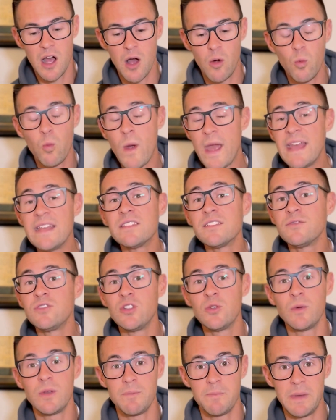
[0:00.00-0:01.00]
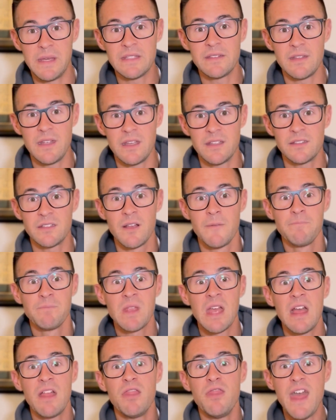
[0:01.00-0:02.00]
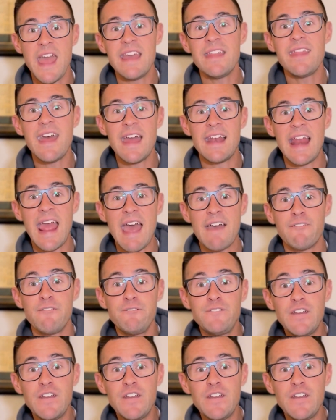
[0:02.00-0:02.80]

ways of doing business. They then have